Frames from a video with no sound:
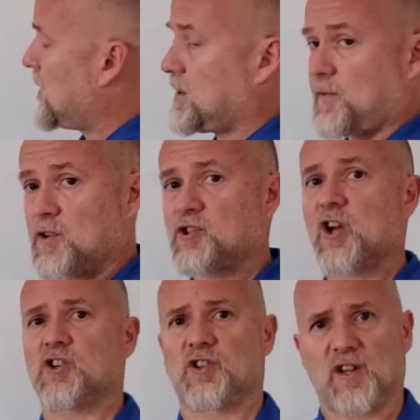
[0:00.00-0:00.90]
The first
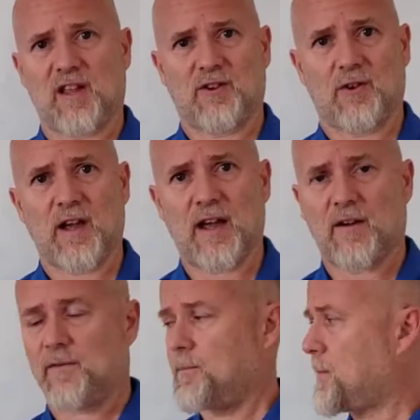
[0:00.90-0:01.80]
challenge that you
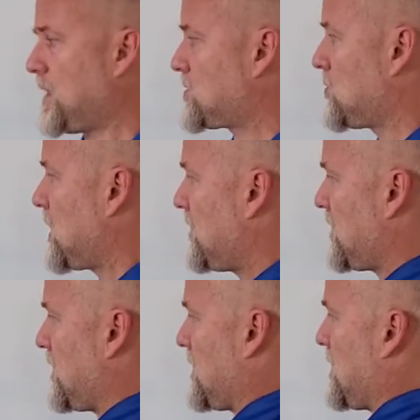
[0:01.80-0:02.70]
have is to have
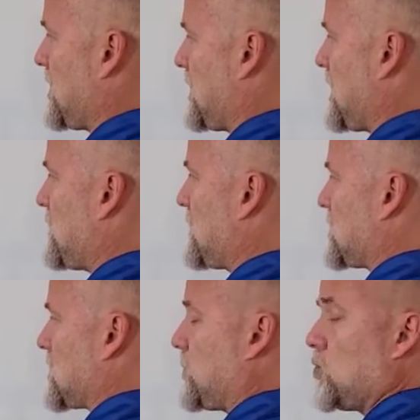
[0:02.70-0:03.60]
an even
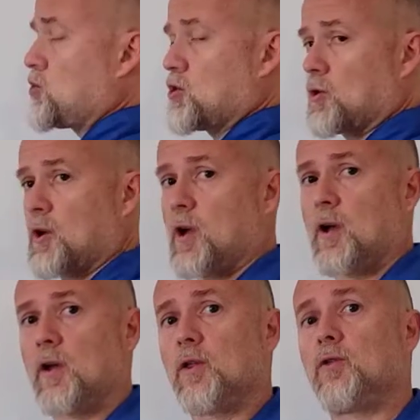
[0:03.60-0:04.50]
distribution
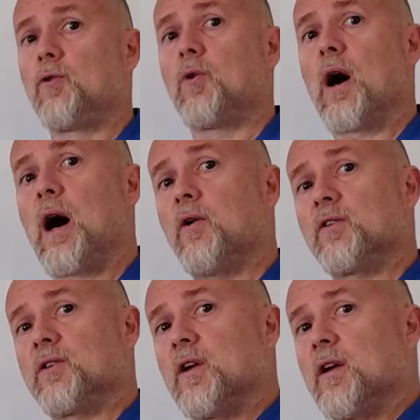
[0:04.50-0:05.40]

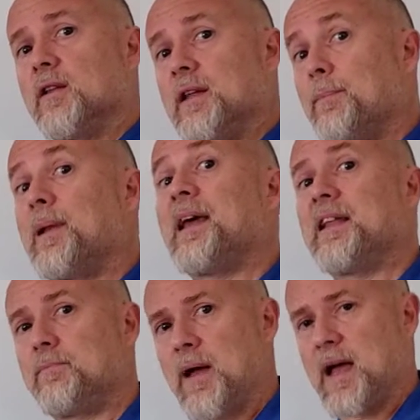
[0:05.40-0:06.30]
throughout the
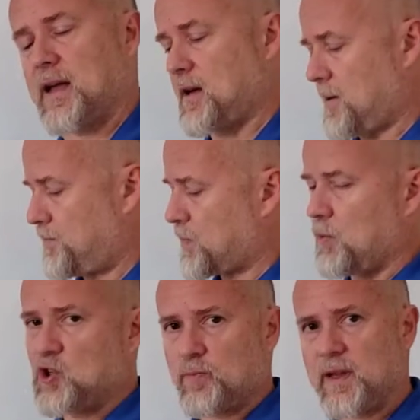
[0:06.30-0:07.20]
plate pack,
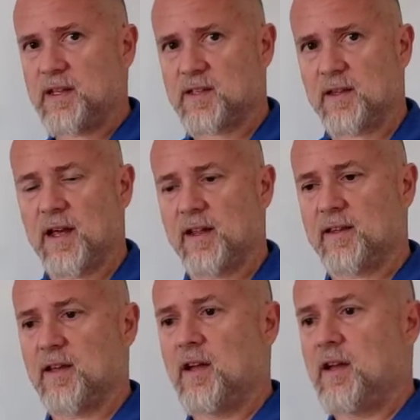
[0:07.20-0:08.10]
which means
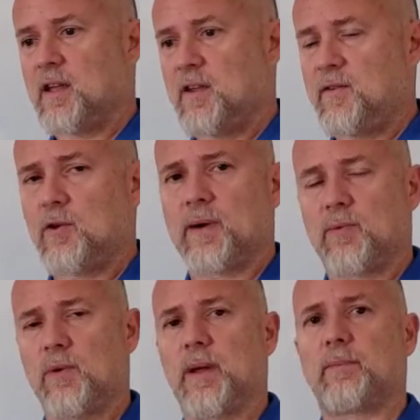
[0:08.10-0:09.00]
that you might
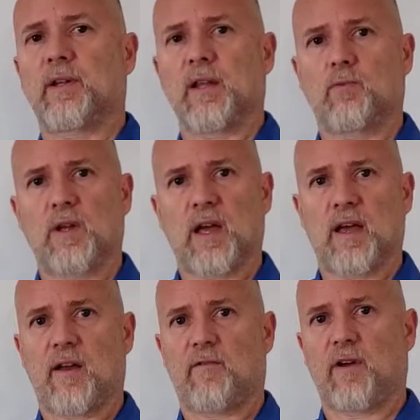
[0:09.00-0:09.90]
remember that we
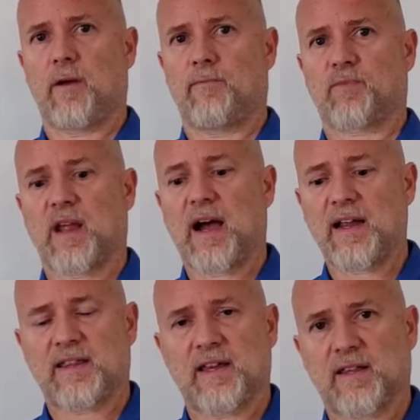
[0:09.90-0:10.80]
have high
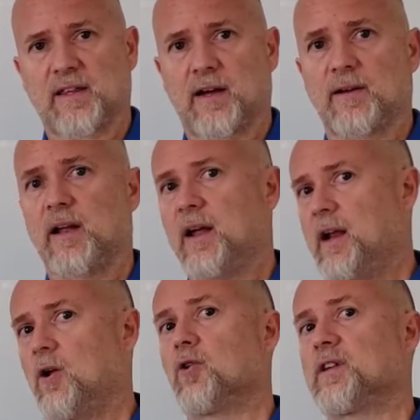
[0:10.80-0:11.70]
theta
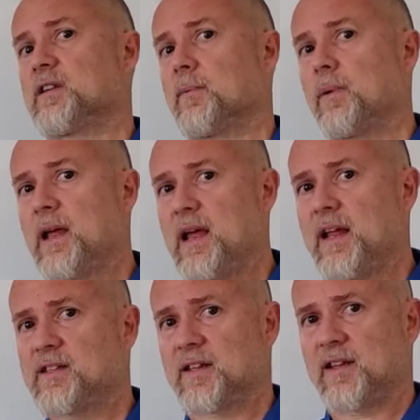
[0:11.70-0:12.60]
and low theta
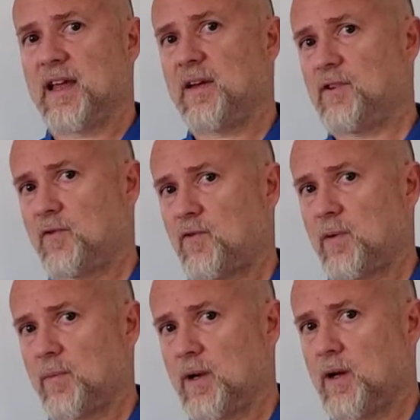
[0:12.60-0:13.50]
plates, that they have
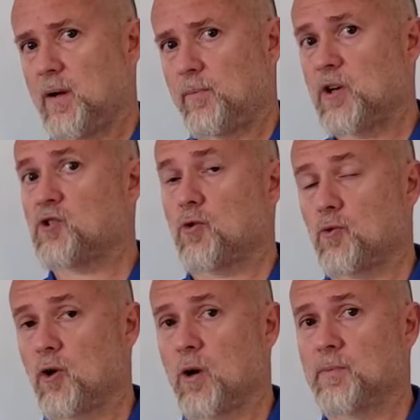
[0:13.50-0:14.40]
different pressure
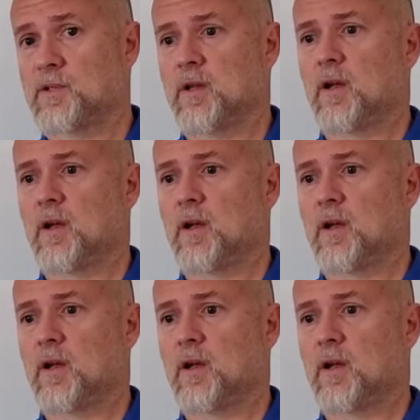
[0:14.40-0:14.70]
drops.